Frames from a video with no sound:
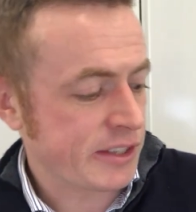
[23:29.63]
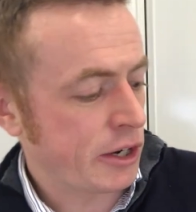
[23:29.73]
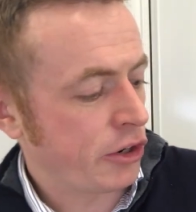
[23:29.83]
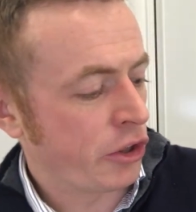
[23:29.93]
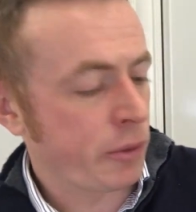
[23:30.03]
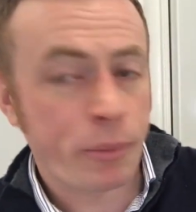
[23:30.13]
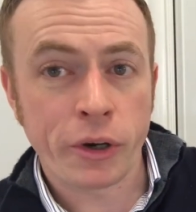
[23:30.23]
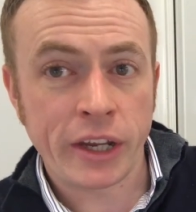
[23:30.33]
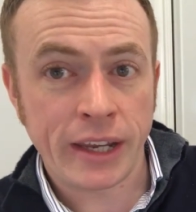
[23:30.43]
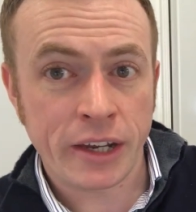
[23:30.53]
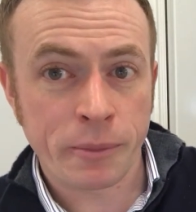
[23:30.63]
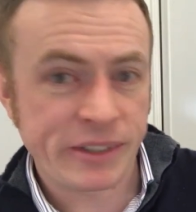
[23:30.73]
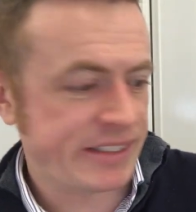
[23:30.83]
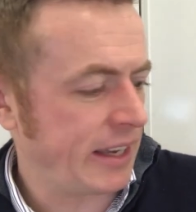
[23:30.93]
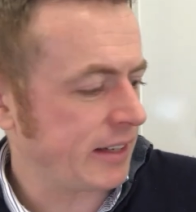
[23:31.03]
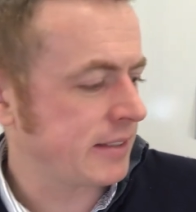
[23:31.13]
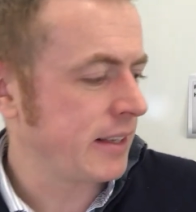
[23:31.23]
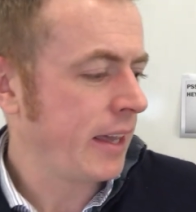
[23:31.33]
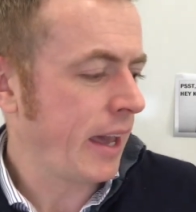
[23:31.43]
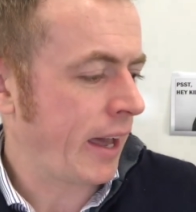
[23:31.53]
is another point here, number six.